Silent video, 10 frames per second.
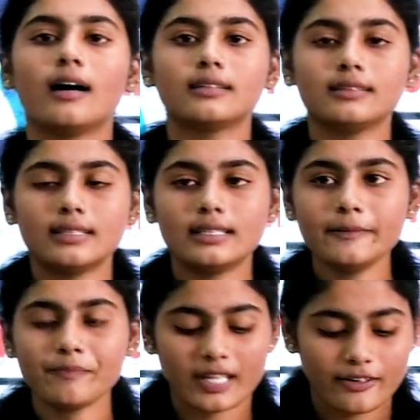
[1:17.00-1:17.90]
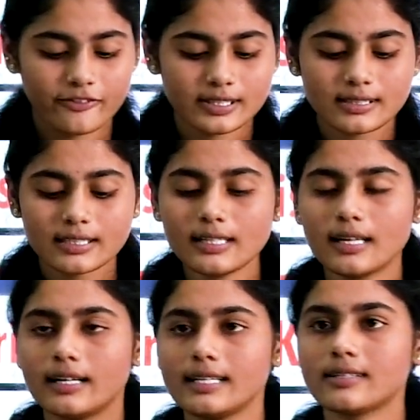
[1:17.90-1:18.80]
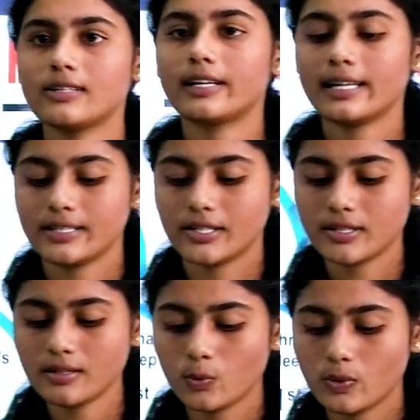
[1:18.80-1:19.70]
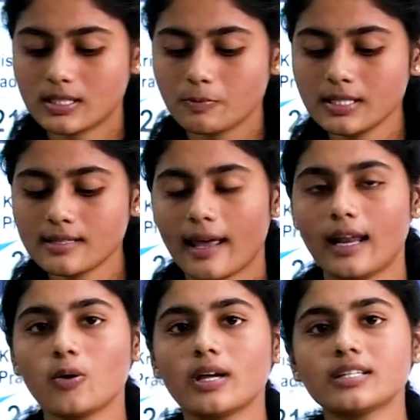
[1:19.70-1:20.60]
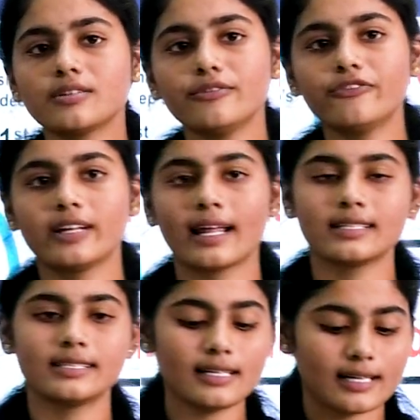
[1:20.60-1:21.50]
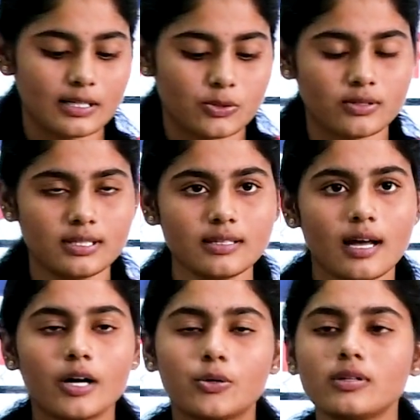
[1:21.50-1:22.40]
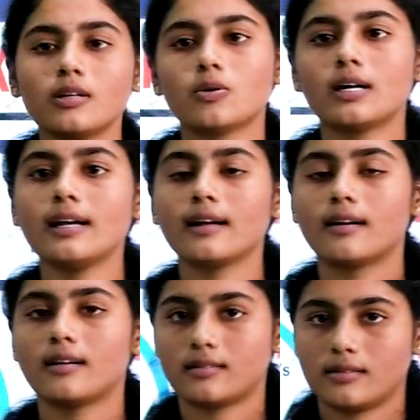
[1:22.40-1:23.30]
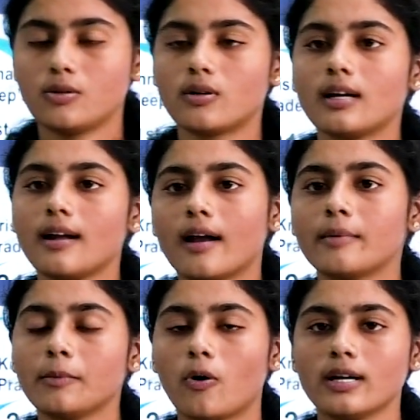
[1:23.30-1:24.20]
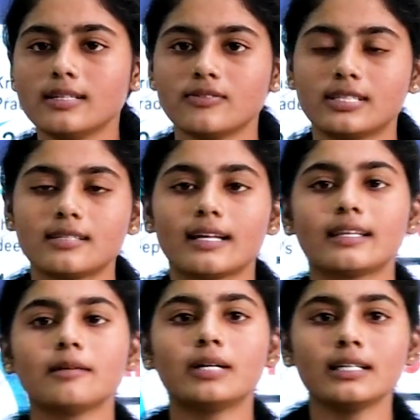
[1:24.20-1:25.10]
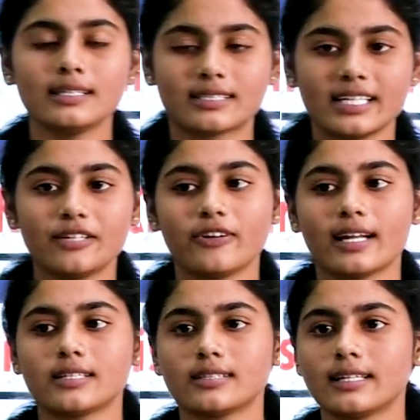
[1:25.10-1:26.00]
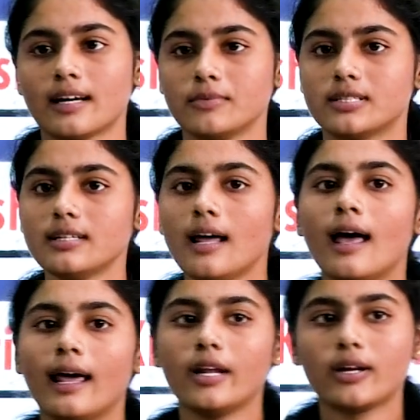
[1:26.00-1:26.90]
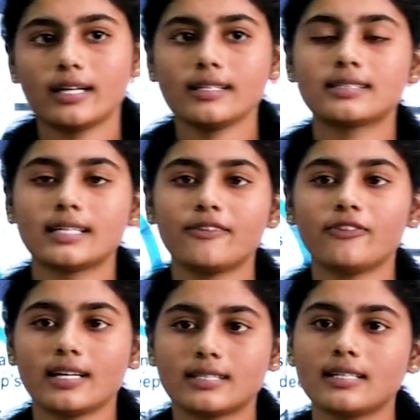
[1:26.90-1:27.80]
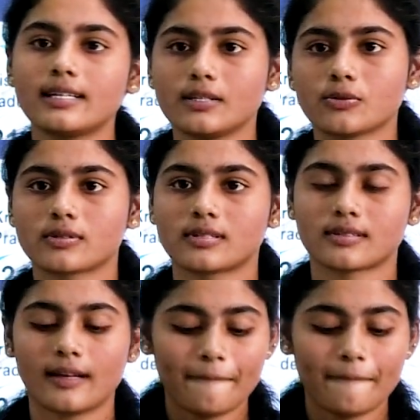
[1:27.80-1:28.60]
Thirdly, fiscal decentralization, which means allocation of financial resources to the local government bodies, which is nothing but the state financial commission allocating state financial resources.